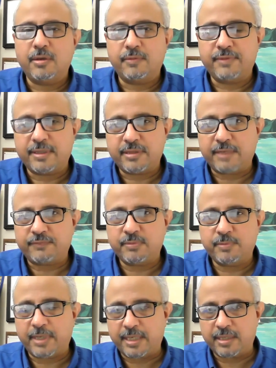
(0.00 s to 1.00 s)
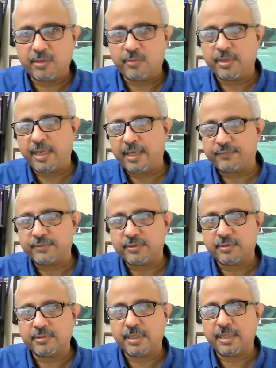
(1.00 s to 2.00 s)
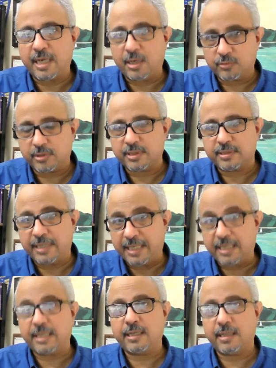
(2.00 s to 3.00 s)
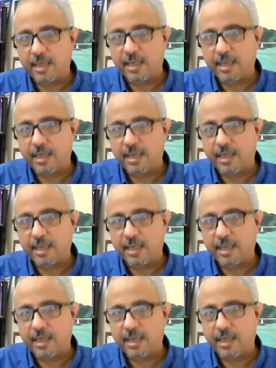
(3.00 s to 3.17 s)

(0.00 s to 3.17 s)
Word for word: theft by going after the illegal